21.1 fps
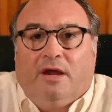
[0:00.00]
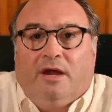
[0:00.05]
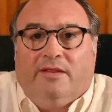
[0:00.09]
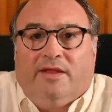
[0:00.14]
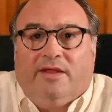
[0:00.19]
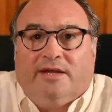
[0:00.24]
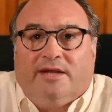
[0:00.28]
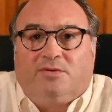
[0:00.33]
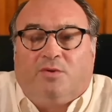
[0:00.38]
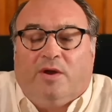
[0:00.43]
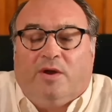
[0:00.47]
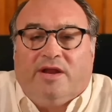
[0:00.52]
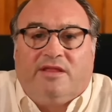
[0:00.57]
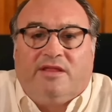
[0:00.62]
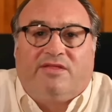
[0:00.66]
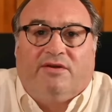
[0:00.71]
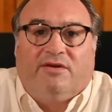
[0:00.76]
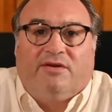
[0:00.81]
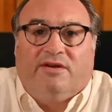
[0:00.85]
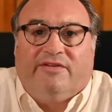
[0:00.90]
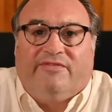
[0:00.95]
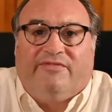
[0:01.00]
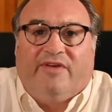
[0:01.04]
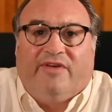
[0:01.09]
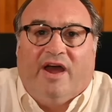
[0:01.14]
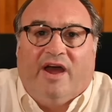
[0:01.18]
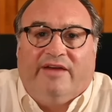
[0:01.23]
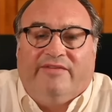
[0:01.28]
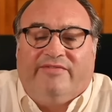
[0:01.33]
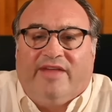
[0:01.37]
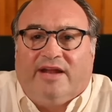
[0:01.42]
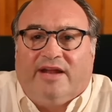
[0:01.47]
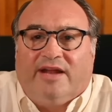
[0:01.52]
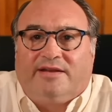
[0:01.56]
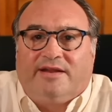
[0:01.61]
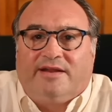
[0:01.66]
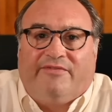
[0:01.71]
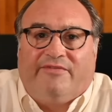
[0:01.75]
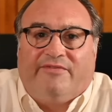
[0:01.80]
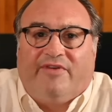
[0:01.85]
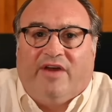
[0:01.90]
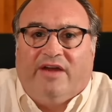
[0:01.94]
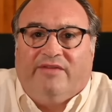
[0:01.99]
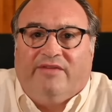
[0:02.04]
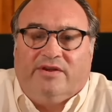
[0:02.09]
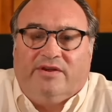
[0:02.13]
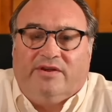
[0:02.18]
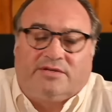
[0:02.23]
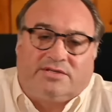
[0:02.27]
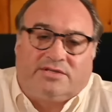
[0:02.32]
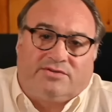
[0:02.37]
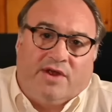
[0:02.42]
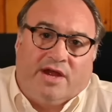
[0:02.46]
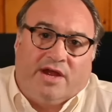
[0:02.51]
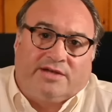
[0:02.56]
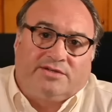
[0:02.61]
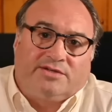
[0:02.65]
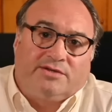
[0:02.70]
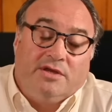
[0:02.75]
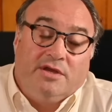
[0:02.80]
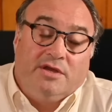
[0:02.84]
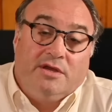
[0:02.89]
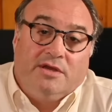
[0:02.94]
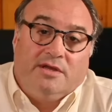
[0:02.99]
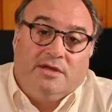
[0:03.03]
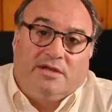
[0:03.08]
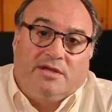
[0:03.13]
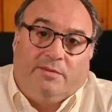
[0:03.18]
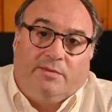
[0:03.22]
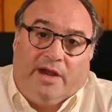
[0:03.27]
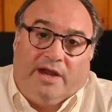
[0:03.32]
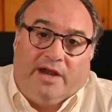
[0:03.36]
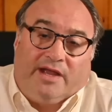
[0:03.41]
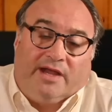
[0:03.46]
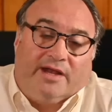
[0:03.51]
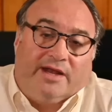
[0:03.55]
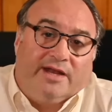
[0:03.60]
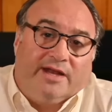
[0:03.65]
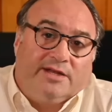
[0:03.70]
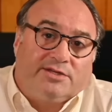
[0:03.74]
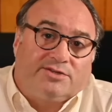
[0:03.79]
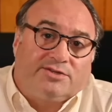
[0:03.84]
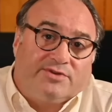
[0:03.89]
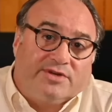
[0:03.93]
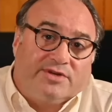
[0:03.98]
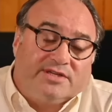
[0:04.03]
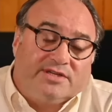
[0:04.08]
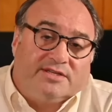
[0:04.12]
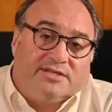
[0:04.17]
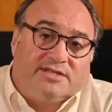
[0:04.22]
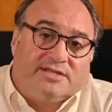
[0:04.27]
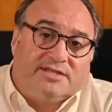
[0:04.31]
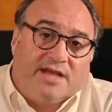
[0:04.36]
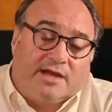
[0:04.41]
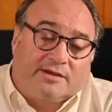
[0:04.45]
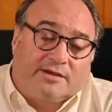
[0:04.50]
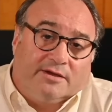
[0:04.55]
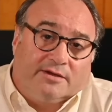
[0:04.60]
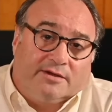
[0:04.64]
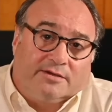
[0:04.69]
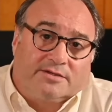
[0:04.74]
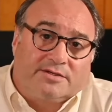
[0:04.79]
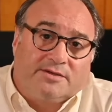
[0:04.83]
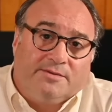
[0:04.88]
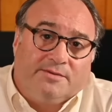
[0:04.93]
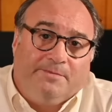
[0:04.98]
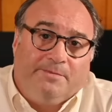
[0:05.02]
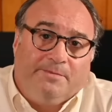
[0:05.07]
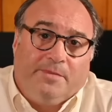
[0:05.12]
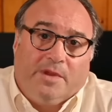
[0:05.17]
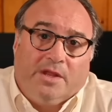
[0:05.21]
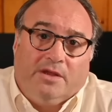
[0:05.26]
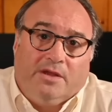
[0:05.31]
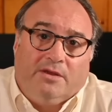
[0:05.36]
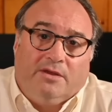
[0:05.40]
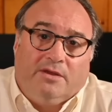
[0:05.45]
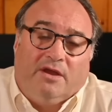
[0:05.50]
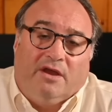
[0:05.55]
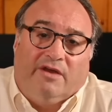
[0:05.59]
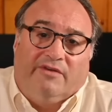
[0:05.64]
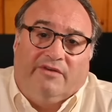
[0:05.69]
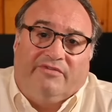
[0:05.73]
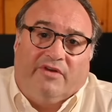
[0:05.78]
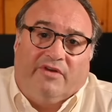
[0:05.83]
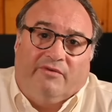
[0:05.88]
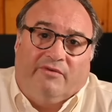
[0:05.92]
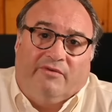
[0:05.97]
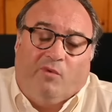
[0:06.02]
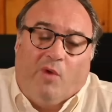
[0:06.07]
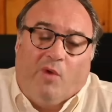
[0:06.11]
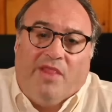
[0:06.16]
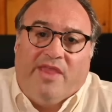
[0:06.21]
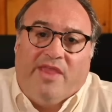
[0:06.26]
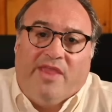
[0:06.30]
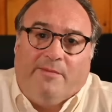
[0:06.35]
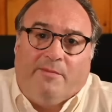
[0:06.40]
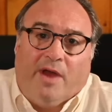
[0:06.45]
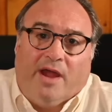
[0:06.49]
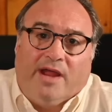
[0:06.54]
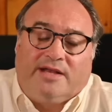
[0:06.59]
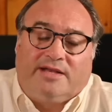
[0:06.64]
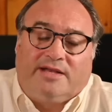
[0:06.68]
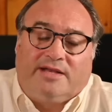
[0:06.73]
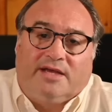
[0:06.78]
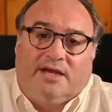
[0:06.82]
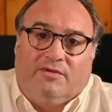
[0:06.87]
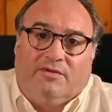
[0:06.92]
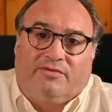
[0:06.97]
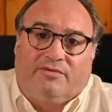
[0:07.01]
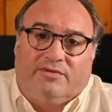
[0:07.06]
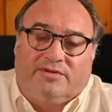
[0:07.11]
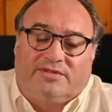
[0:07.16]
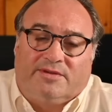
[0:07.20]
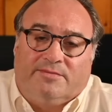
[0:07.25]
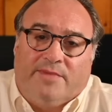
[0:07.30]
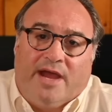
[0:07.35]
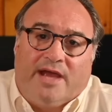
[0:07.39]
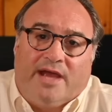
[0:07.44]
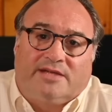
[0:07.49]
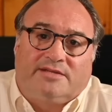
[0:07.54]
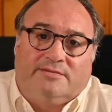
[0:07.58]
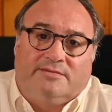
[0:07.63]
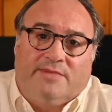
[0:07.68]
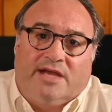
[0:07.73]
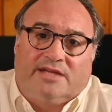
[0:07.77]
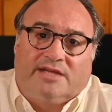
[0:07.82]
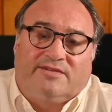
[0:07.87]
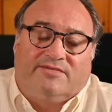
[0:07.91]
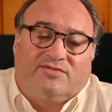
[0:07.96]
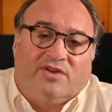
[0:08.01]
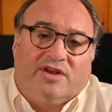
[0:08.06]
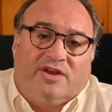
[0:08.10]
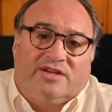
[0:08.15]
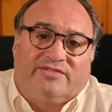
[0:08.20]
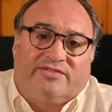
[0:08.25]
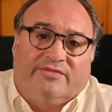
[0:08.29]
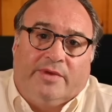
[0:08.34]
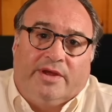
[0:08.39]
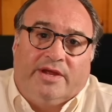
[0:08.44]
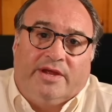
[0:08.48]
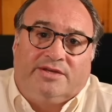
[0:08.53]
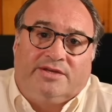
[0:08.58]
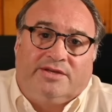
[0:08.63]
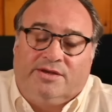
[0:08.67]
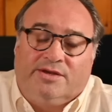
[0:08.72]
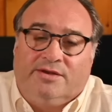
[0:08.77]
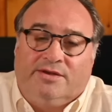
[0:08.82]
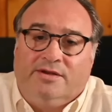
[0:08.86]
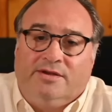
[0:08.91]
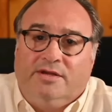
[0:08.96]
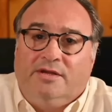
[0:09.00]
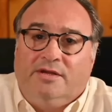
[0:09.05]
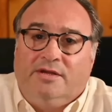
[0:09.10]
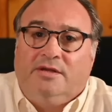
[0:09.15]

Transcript: And then 2035, that, that five year stretch, depending on industries and sectors of, of when they might go through some mass, massive transformation.